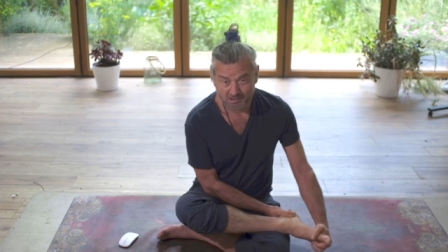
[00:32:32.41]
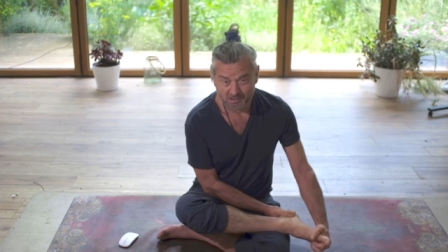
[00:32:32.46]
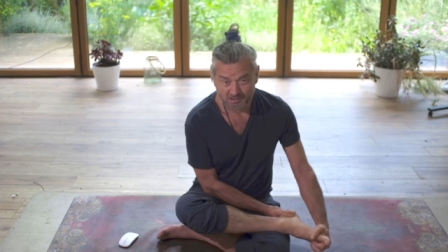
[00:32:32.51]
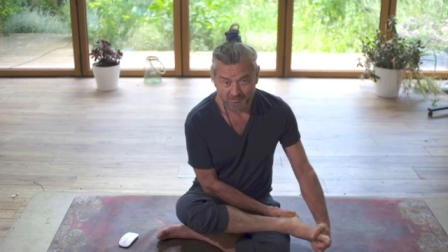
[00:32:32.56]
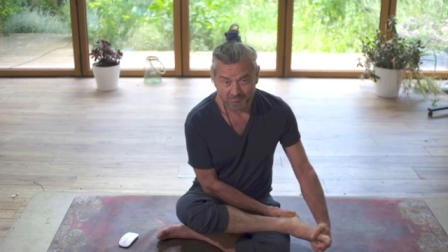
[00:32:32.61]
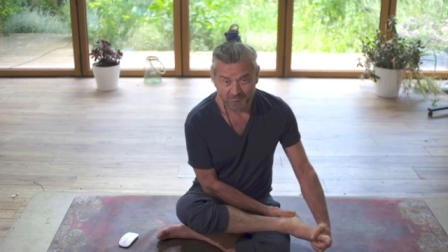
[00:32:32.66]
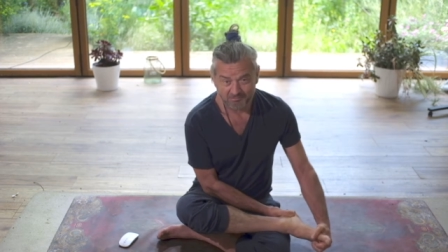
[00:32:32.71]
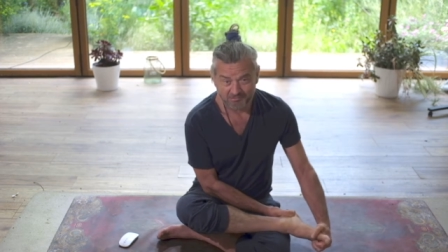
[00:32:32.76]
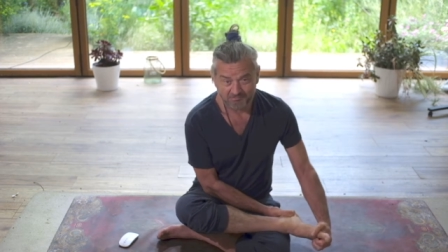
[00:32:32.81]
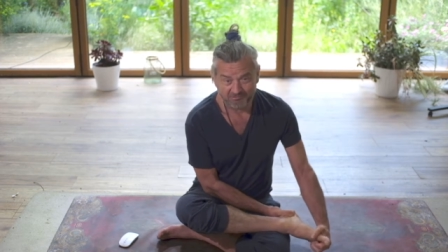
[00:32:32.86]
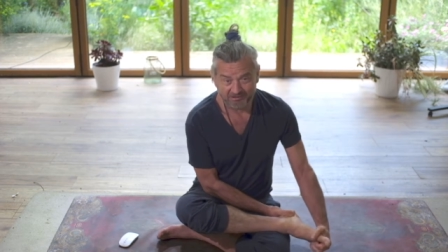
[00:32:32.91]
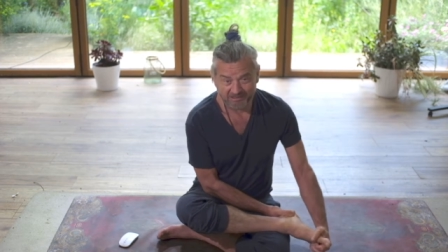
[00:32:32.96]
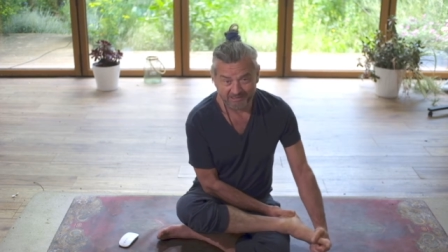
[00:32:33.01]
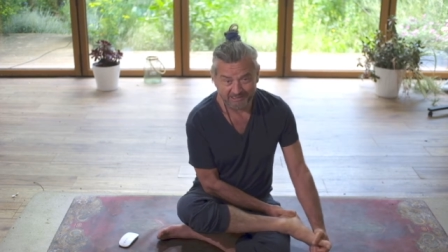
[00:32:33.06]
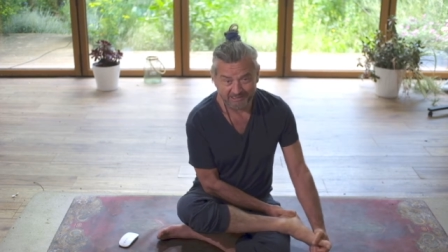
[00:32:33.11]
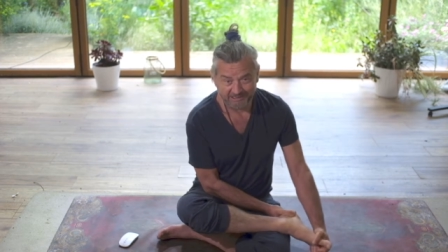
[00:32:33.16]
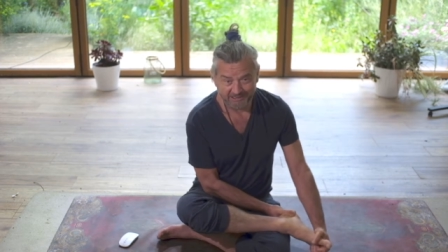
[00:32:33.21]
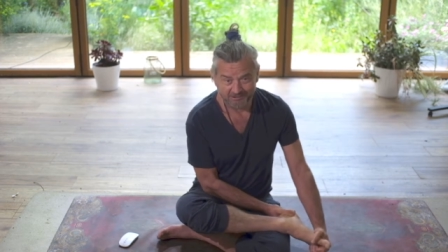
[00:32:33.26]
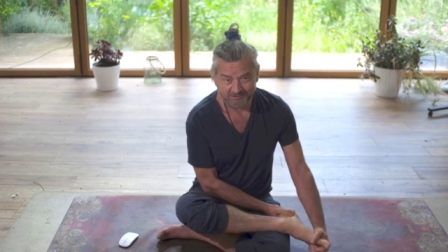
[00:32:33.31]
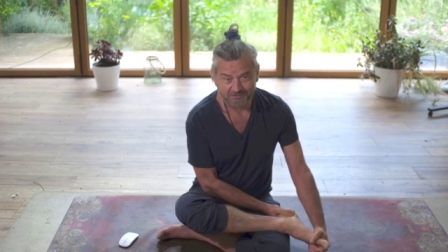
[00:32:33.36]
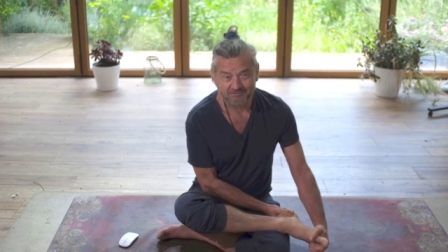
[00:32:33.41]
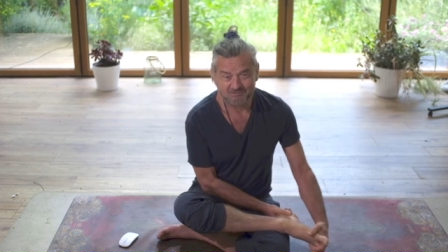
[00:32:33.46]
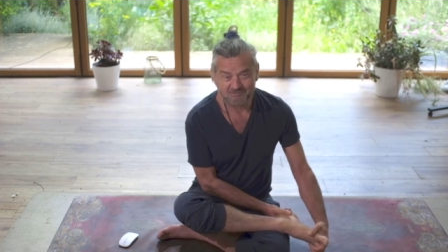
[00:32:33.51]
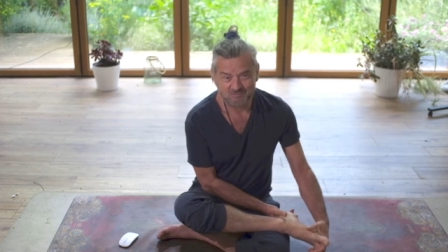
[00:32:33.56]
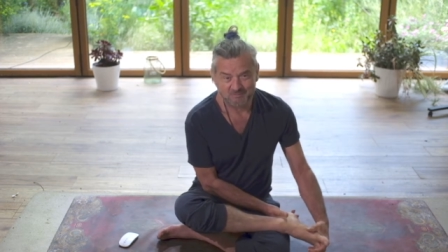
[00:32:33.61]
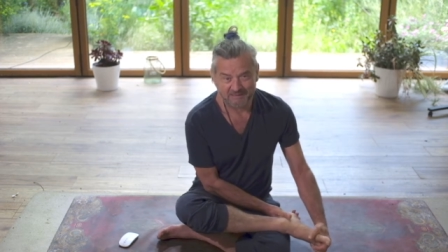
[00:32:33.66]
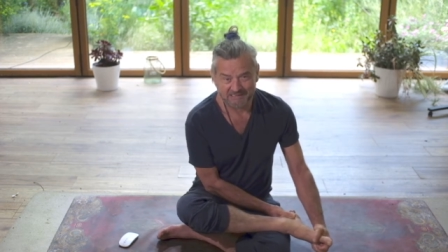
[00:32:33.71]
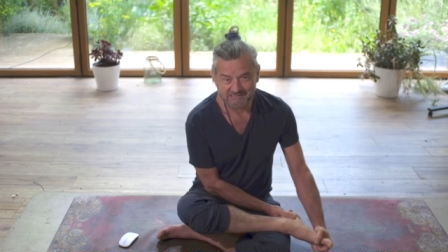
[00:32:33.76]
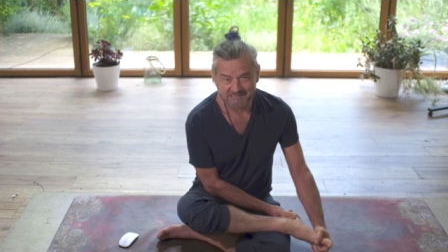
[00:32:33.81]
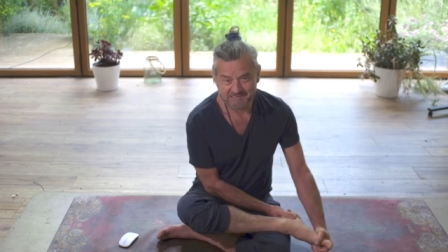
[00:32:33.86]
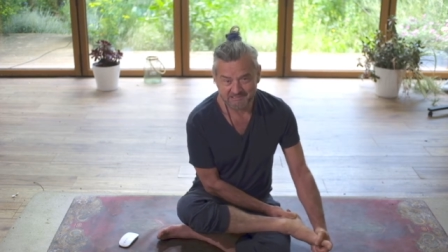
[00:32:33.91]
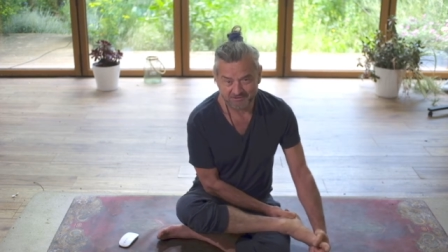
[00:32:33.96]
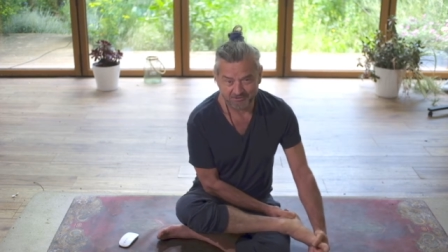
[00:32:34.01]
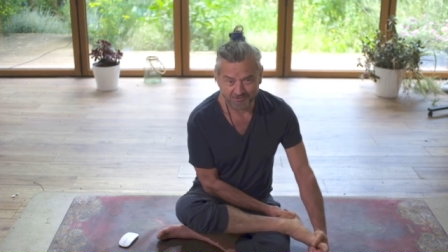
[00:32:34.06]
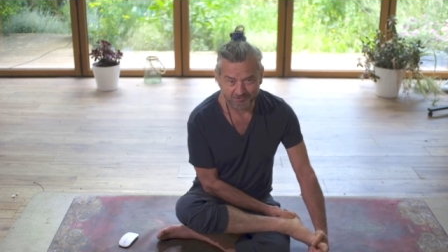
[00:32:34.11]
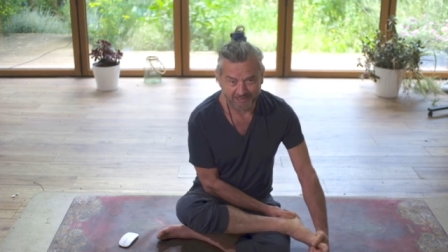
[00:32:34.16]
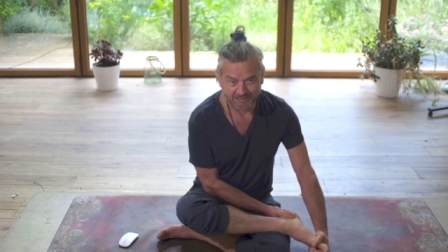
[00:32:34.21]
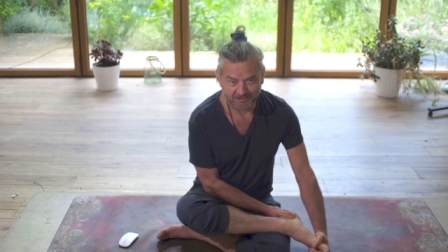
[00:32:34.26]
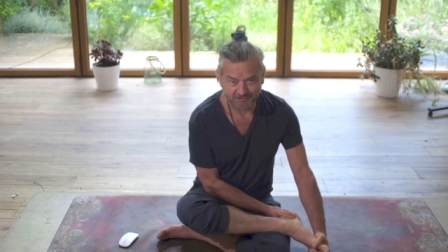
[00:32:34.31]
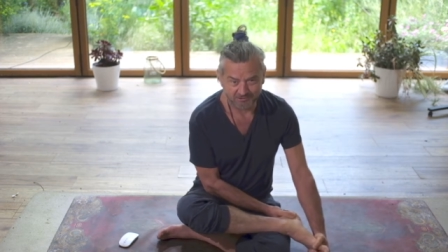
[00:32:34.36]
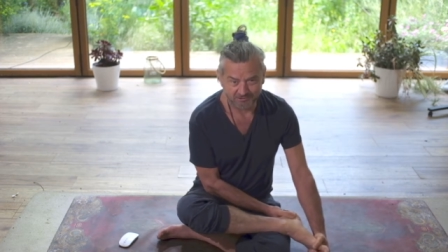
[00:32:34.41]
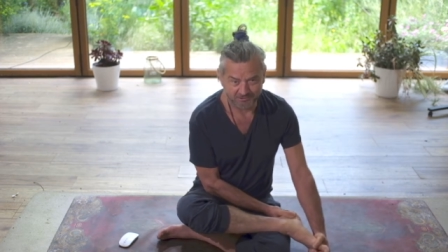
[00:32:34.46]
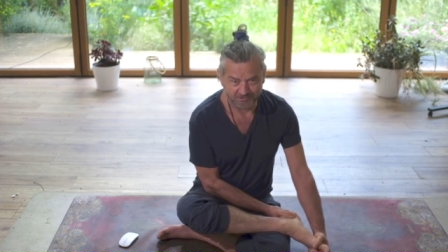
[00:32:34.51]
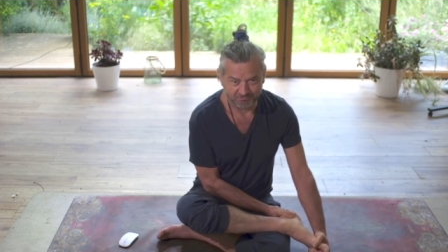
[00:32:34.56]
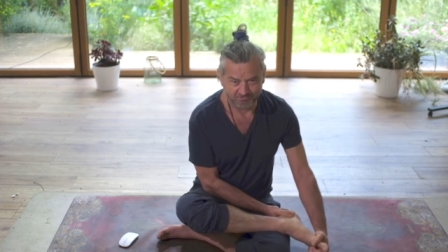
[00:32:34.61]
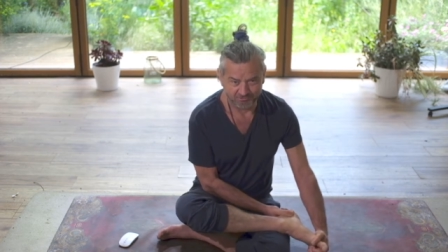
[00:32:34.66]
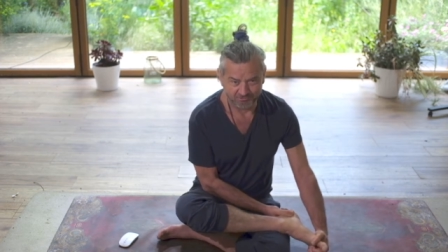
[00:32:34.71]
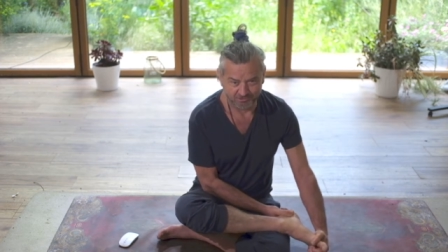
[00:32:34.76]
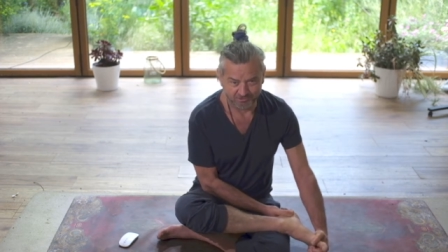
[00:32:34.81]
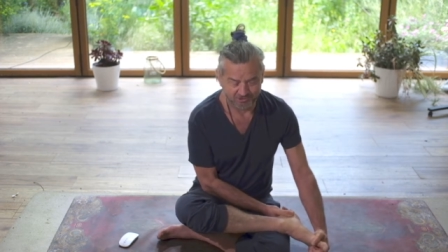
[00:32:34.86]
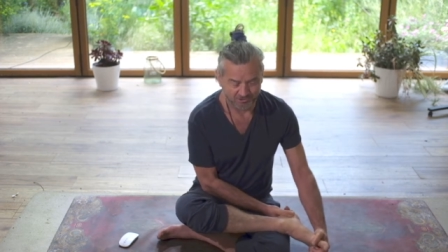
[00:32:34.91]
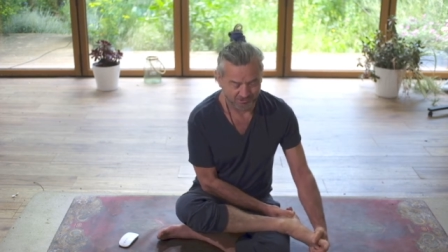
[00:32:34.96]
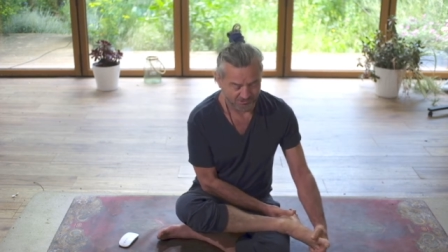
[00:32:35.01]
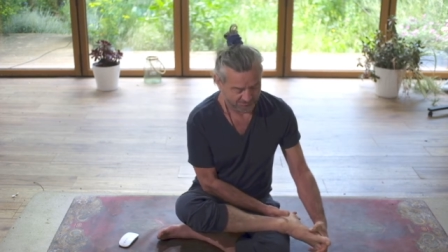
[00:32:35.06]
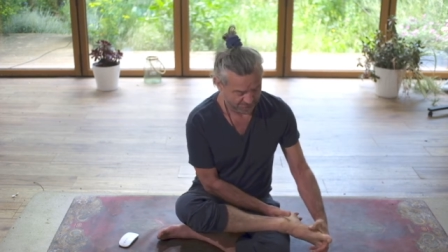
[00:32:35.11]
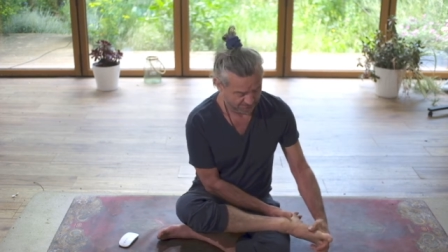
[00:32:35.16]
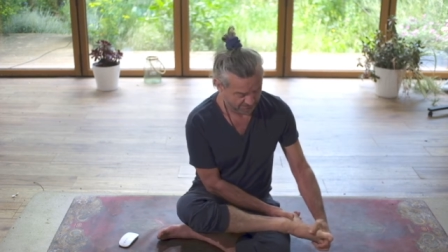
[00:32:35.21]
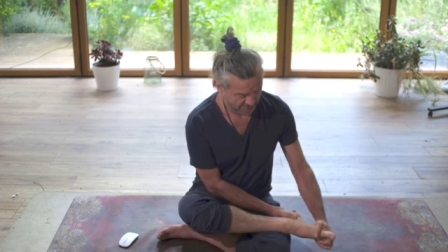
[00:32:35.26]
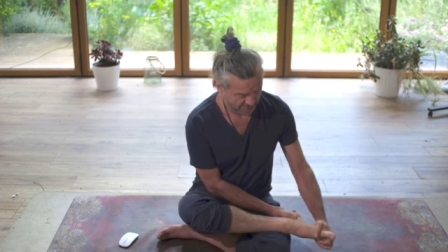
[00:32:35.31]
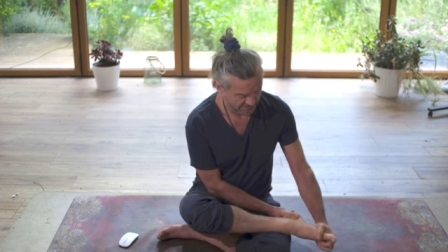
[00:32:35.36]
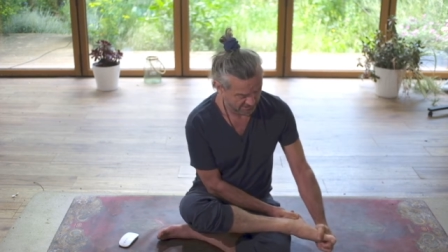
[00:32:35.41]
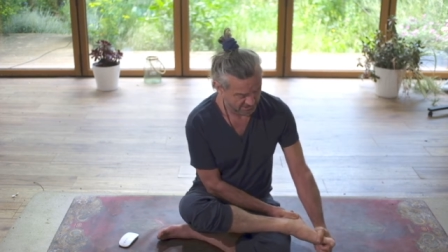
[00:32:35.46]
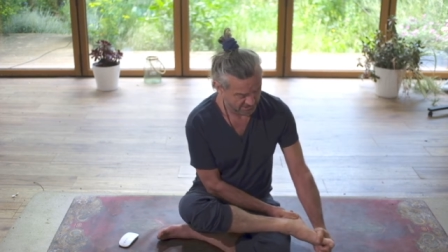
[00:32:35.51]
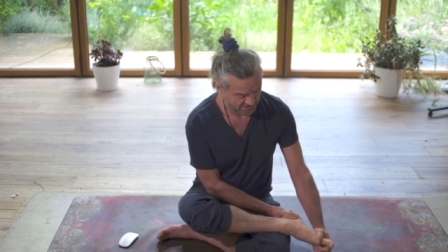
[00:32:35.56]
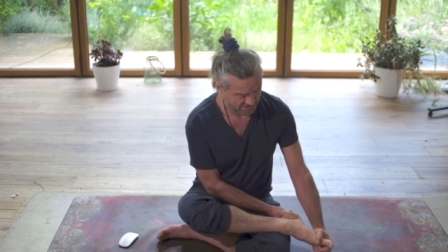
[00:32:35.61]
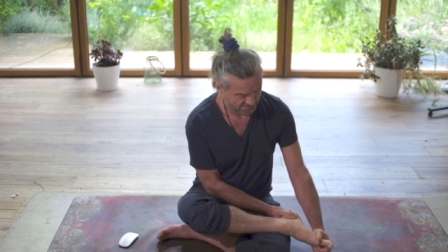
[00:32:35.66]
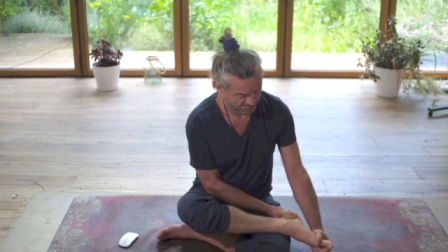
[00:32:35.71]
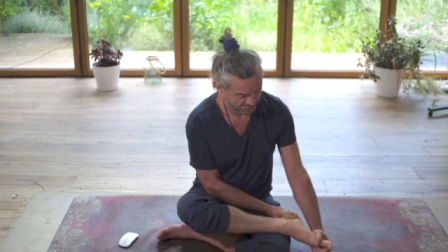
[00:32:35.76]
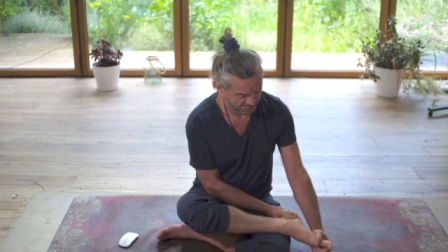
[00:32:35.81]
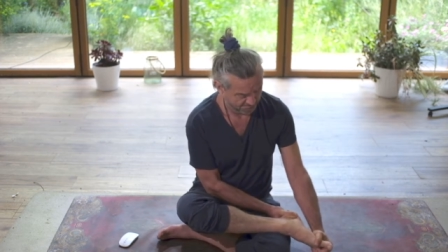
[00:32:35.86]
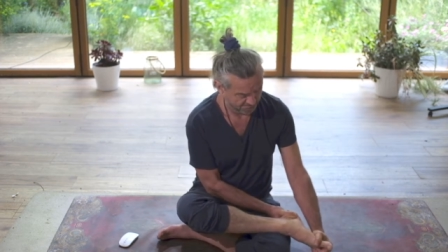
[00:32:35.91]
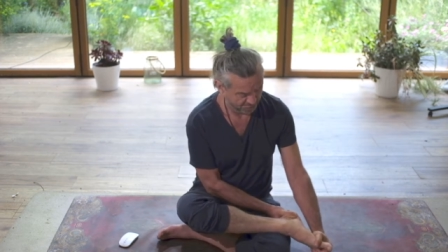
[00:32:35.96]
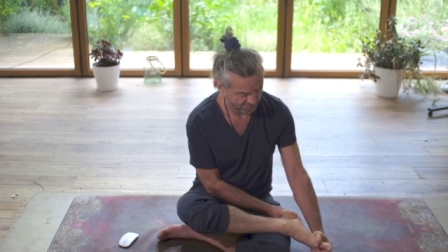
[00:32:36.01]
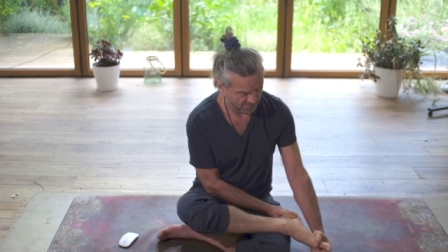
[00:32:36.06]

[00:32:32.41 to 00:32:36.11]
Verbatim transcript: uh, the feeling of space in your ankle and foot. Yeah.